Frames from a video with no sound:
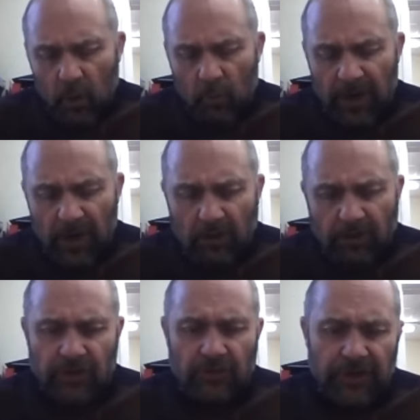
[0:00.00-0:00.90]
we
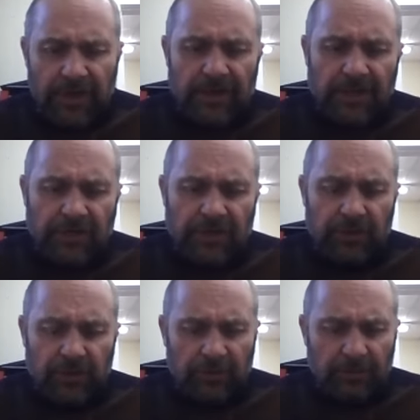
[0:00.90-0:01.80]
also needed
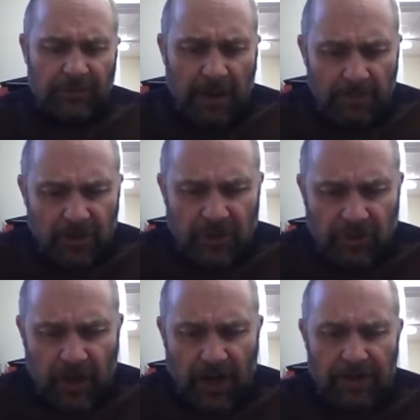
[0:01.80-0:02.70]
to
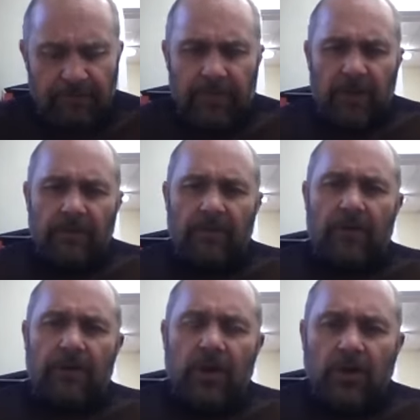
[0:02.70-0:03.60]
demonstrate
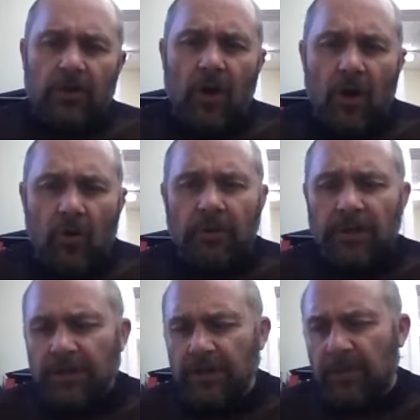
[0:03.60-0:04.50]
that not only
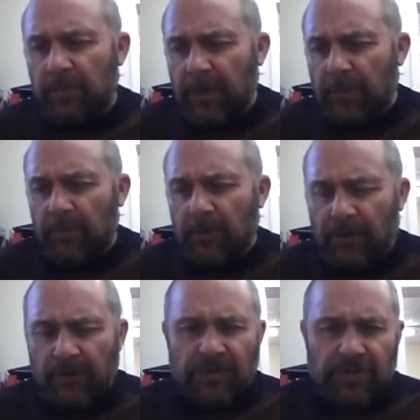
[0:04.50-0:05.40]
did the people
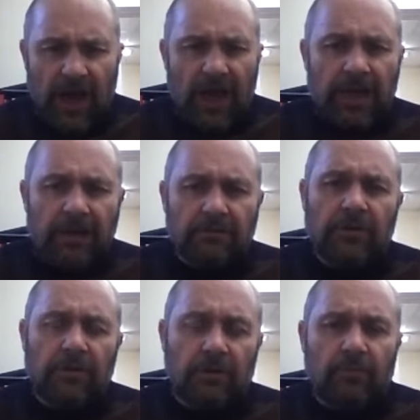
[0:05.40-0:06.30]
on site
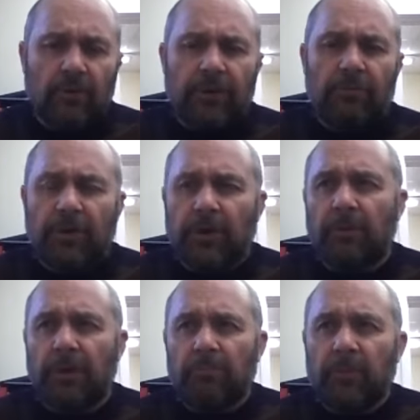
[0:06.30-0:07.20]
know what they were
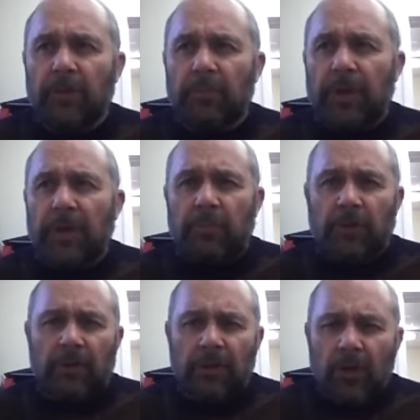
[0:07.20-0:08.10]
doing, but the
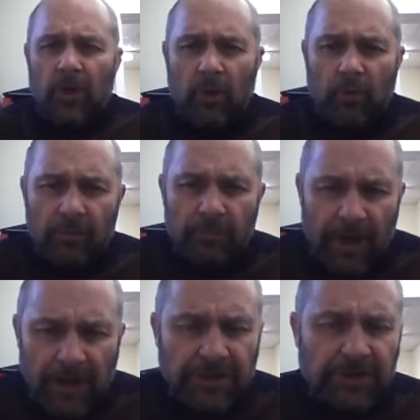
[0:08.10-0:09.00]
people who were
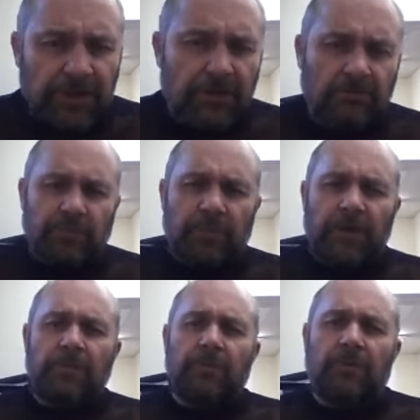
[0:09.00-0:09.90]
managing those
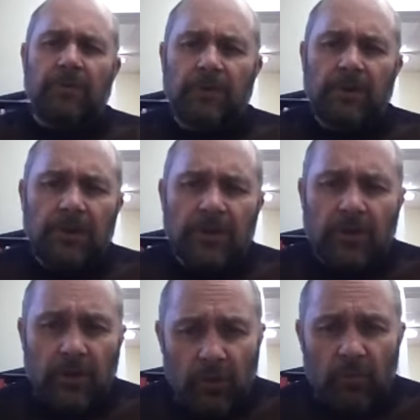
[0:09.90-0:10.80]
people
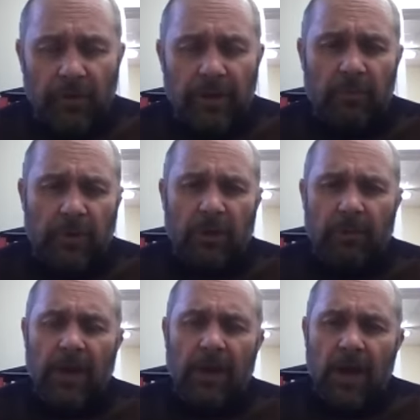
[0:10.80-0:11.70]
knew what they were
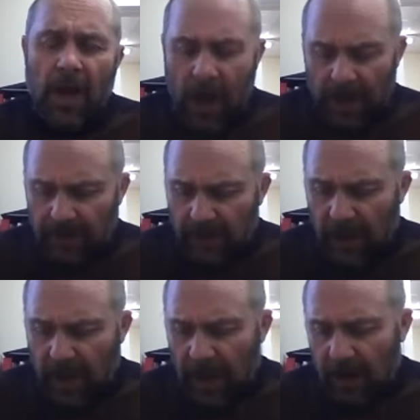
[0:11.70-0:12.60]
doing. And
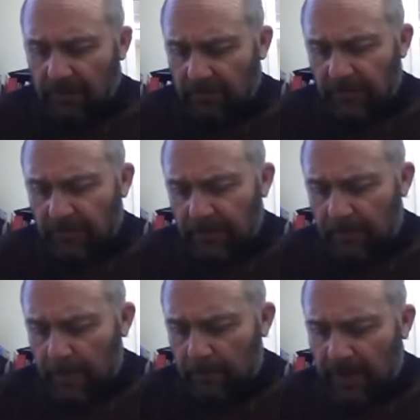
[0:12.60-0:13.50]
our
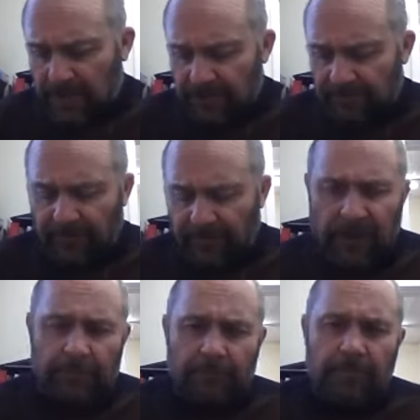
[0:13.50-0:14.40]
passive fire,